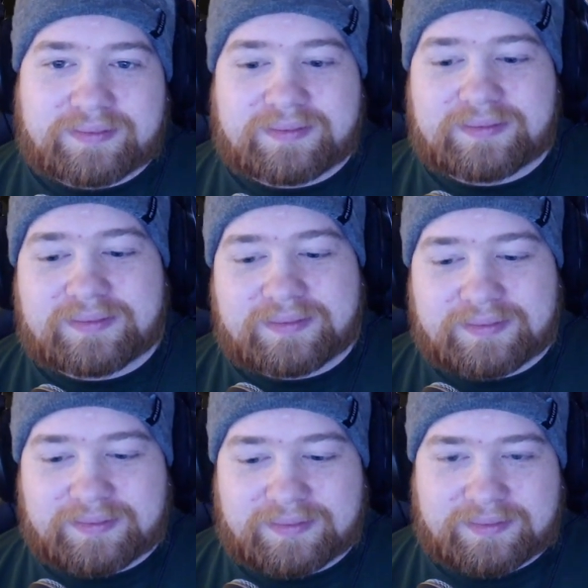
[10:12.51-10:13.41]

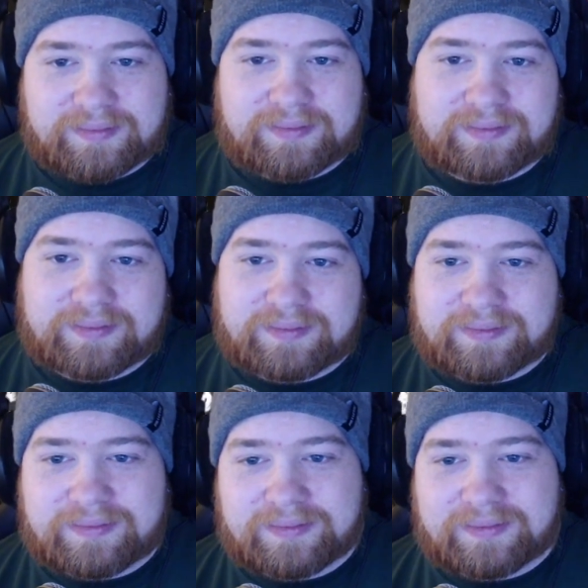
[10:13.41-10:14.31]

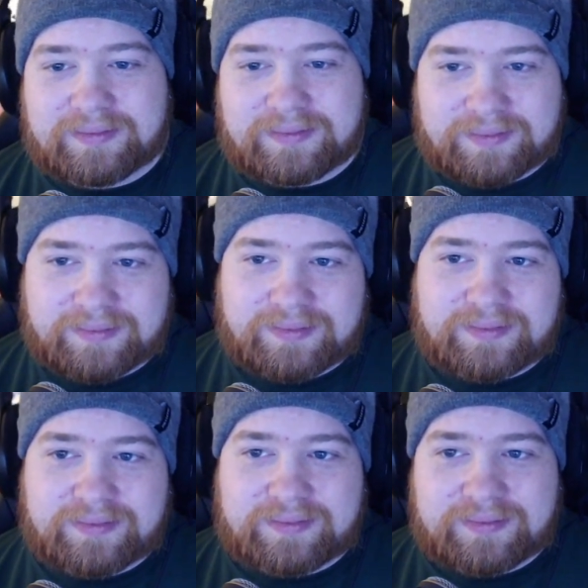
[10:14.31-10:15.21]

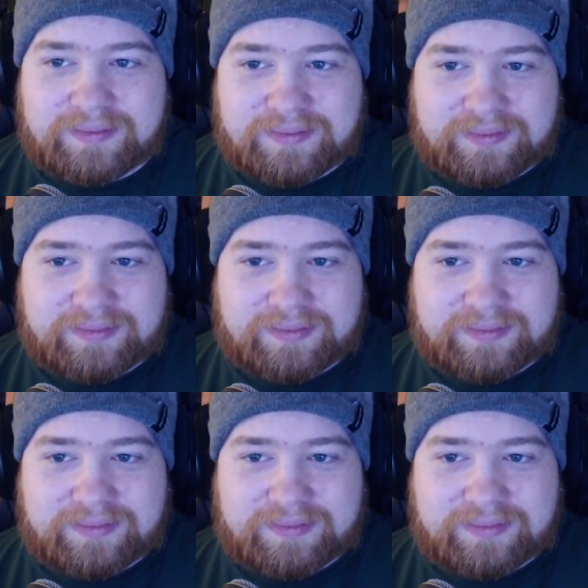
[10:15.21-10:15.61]
This person isn't speaking.